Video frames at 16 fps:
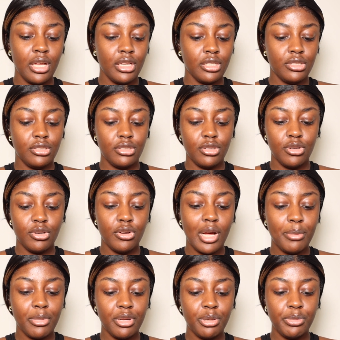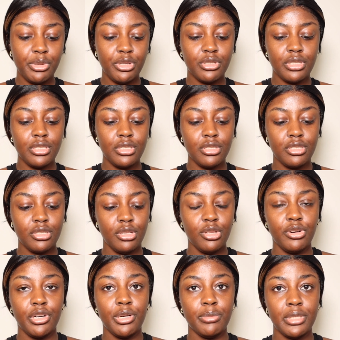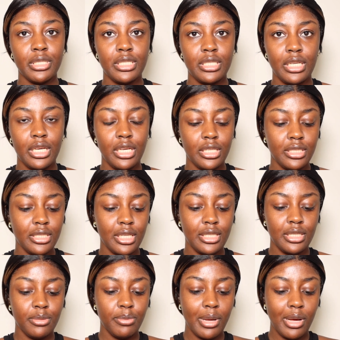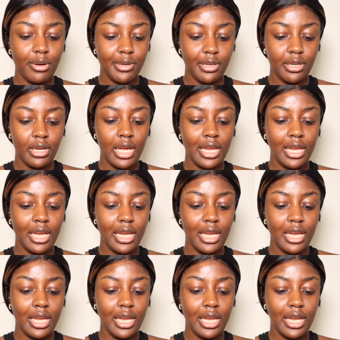So I'm going to be using this Laura Mercier setting powder,